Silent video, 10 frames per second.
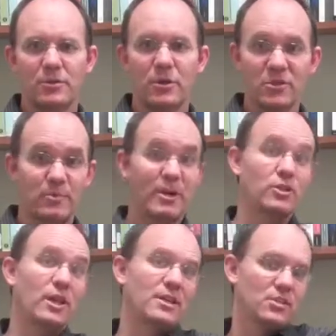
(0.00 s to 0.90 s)
who don't
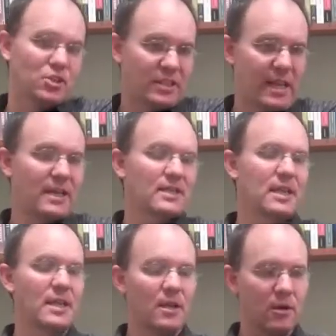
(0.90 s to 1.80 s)
specialize in genetics,
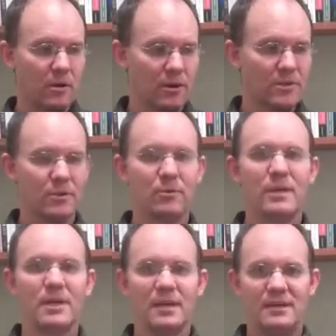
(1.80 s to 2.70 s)
I think, are also
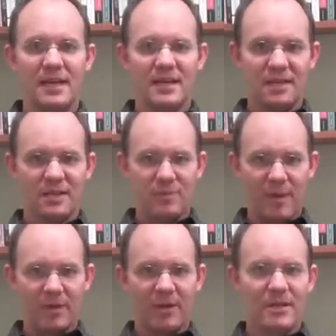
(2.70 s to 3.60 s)
taking on this
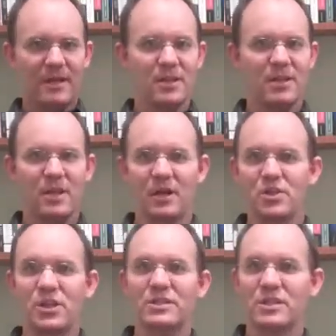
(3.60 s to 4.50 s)
popular idea that our
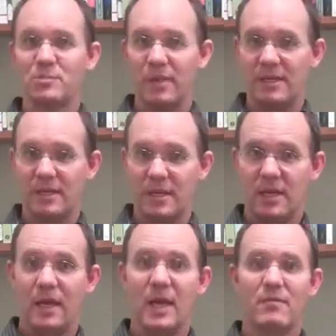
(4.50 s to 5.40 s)
genes explain
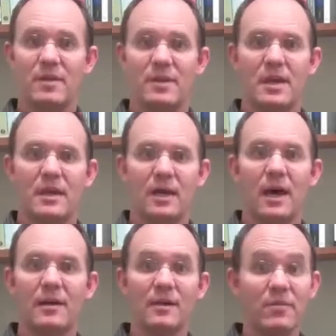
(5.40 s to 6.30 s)
everything.
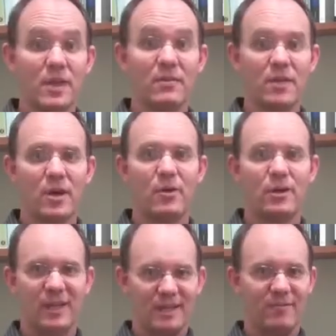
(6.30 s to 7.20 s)
Uh, even even though
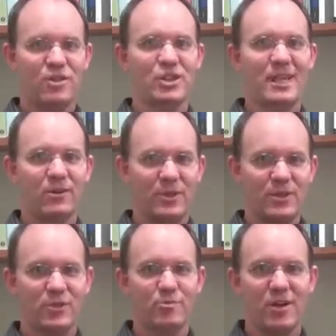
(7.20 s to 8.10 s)
a lot of genetic
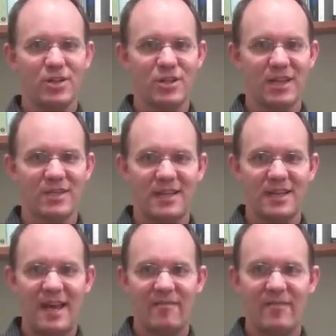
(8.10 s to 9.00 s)
research projects
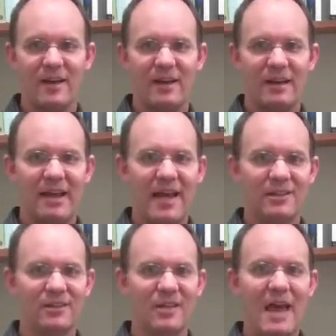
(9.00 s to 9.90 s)
that have uh, had
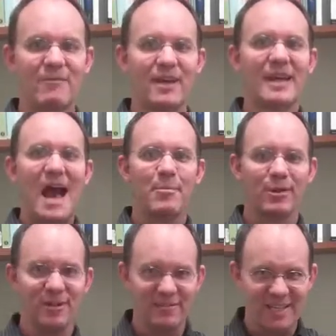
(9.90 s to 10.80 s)
heavy
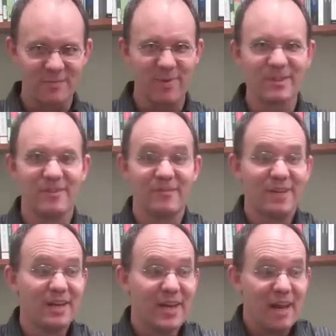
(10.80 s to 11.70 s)
capital investments have,
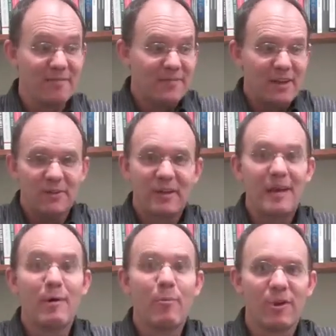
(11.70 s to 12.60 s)
have failed to
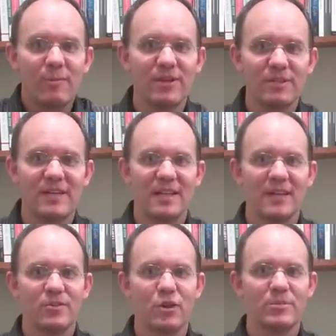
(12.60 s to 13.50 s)
come up with much of
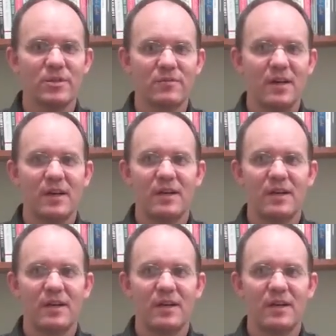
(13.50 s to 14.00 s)
anything in terms of uh,